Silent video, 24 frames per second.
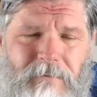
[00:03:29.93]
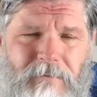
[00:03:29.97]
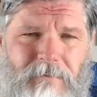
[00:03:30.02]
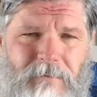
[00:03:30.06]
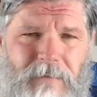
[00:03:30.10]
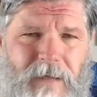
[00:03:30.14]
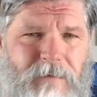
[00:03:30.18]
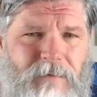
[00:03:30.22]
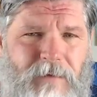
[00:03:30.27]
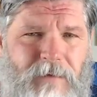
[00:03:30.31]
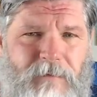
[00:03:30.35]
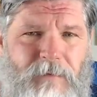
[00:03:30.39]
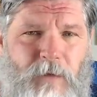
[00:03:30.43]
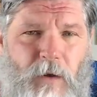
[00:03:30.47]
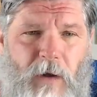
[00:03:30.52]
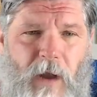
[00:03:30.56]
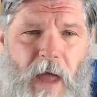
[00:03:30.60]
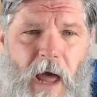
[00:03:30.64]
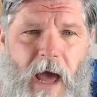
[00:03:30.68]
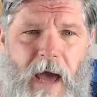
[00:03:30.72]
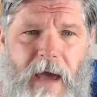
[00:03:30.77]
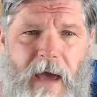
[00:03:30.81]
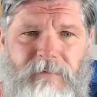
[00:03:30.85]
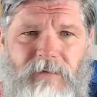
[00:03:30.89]
even of their
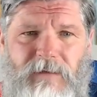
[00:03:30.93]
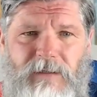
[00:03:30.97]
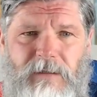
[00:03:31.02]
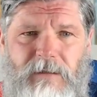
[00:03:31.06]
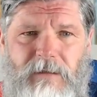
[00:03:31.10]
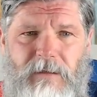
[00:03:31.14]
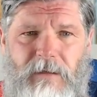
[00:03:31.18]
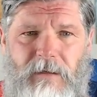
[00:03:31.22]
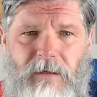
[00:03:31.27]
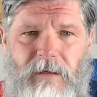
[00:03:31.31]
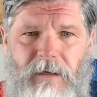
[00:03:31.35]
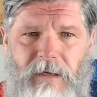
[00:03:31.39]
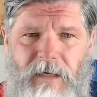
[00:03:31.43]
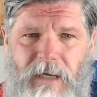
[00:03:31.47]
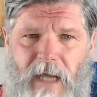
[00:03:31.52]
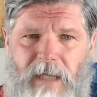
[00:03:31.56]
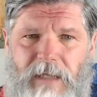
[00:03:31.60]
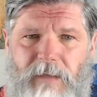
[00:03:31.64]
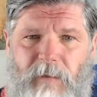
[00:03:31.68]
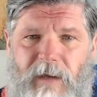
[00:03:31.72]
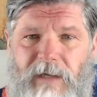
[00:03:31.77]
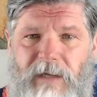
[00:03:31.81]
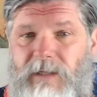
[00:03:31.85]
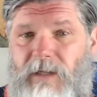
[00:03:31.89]
lives, not
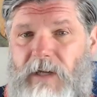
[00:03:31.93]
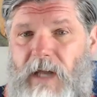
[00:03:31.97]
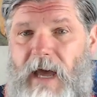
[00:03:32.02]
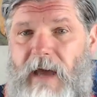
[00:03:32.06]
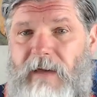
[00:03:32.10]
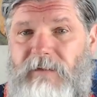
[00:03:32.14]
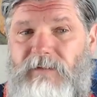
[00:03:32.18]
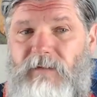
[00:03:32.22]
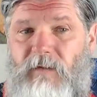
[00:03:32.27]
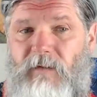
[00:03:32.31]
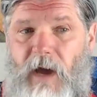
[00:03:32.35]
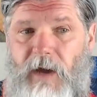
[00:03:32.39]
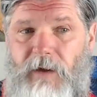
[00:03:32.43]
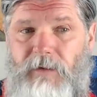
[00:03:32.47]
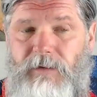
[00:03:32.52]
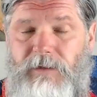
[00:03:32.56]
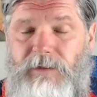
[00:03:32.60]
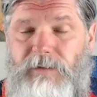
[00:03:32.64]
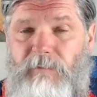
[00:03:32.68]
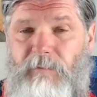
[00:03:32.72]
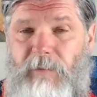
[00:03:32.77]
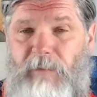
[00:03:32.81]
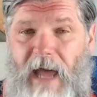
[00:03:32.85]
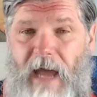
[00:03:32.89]
to mention the lives of
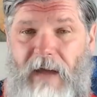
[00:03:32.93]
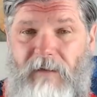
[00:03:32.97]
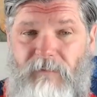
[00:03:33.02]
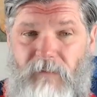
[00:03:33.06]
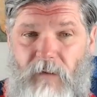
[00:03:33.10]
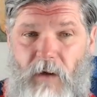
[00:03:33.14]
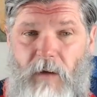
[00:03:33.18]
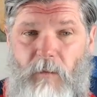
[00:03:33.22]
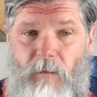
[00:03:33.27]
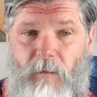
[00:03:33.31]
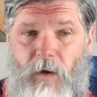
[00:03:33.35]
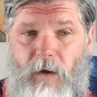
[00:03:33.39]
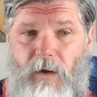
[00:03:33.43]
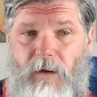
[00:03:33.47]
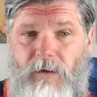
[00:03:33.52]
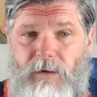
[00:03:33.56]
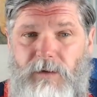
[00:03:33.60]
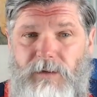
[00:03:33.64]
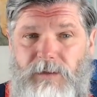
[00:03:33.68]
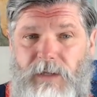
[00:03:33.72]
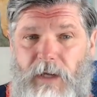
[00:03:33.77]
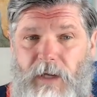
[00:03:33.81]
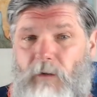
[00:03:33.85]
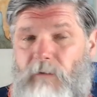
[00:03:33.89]
hundreds of black farm
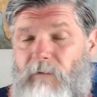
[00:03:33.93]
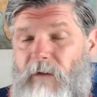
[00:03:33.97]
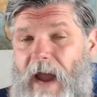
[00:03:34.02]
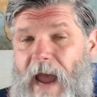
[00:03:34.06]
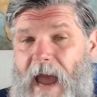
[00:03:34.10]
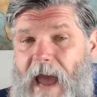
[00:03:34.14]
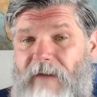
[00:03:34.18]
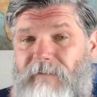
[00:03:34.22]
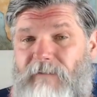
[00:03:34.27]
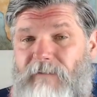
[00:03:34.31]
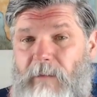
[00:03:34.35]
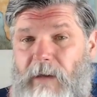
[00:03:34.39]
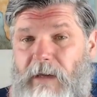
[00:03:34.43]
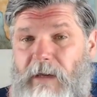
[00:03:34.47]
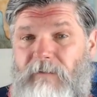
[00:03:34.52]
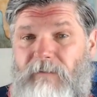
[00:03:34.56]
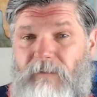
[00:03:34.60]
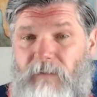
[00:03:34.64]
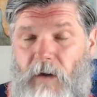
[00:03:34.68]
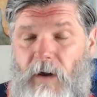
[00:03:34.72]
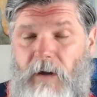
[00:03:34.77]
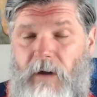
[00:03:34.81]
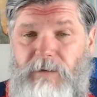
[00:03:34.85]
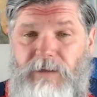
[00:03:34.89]
workers and over 500,000
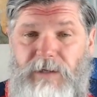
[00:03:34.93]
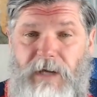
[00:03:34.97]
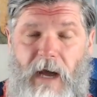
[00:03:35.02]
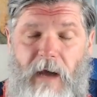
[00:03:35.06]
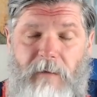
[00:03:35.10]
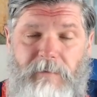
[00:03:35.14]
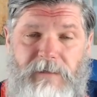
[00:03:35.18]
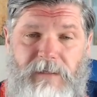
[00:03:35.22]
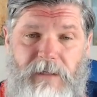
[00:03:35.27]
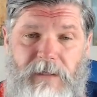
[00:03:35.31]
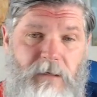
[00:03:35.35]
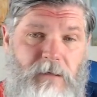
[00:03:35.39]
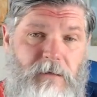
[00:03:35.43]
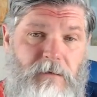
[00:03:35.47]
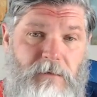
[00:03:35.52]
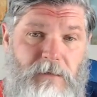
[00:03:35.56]
farm jobs that